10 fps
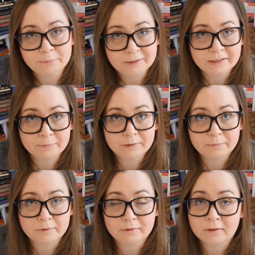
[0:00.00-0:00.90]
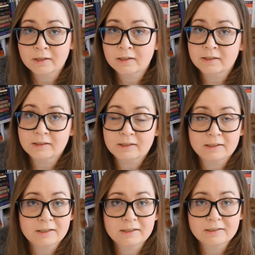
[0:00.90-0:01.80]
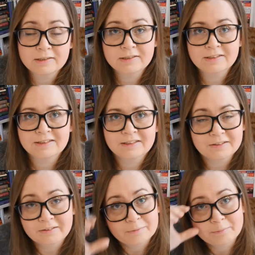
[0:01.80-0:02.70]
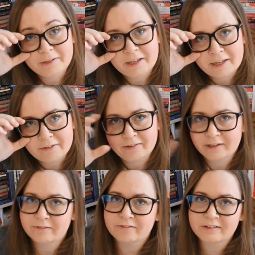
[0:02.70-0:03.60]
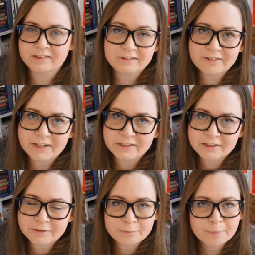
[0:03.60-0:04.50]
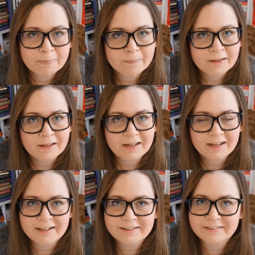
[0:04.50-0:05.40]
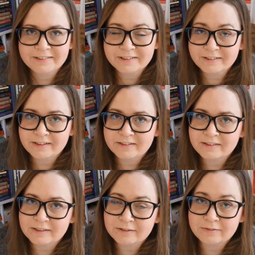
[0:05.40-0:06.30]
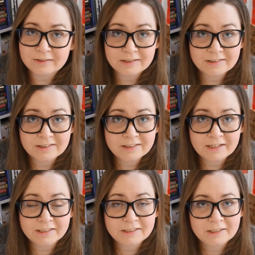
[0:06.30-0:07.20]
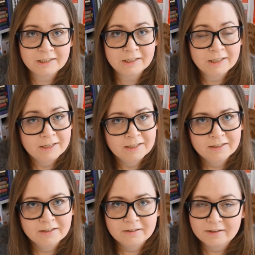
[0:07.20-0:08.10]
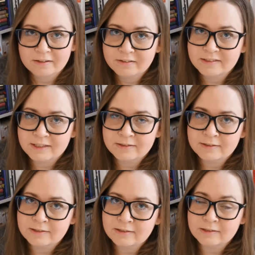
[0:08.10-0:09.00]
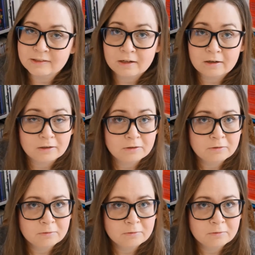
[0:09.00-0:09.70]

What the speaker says: and meeting people, he is behaving very strange. And the narrative is changing. The sentences are